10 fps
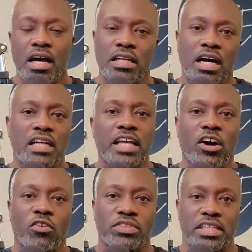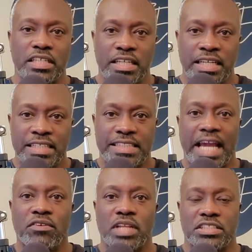An unhealthy
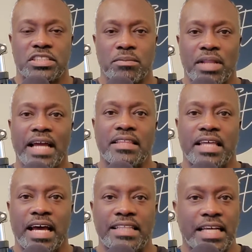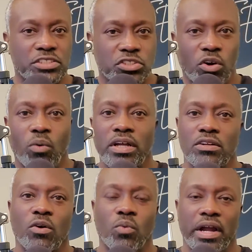dating relationship like that, that's going
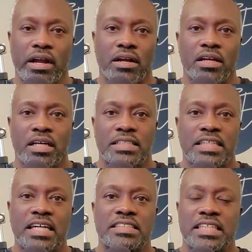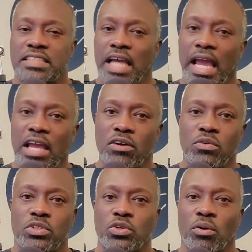nowhere, does
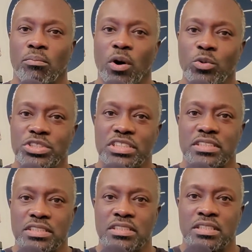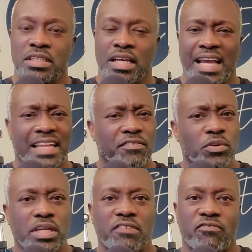entangle your emotions. And if
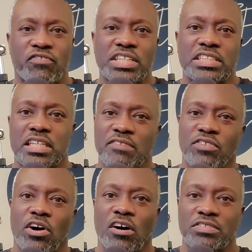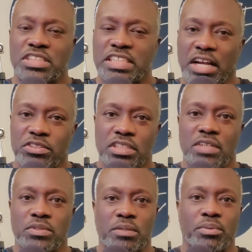you get physically involved sexually
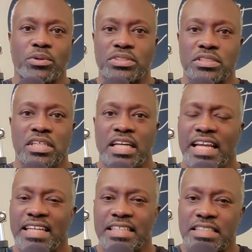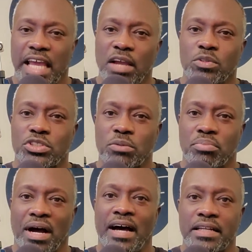with the person, it entangles your
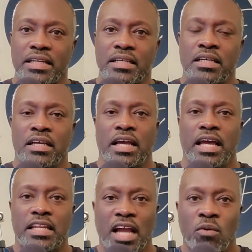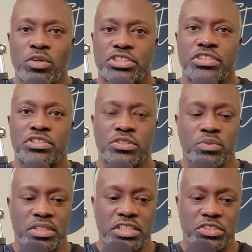body. And now what you're
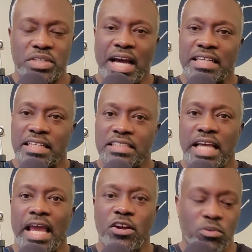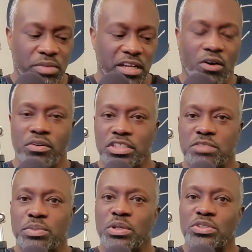doing is you got an entanglement on a
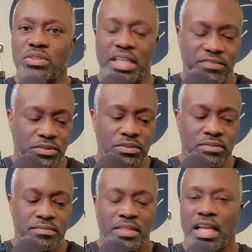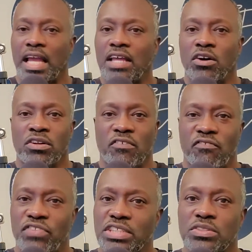spiritual level and on a
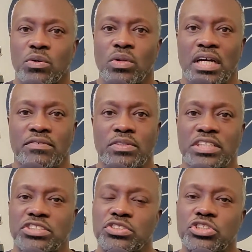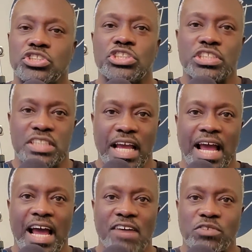physical level that you shouldn't
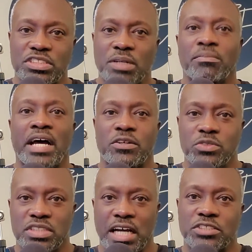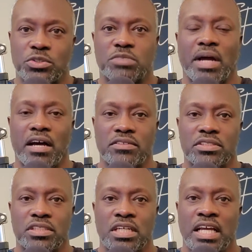have with somebody who's not your
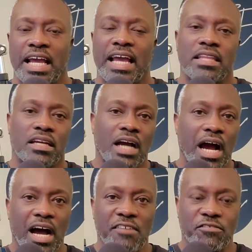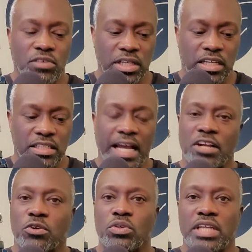spouse. And the conflict
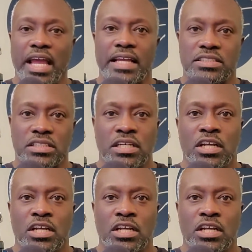that creates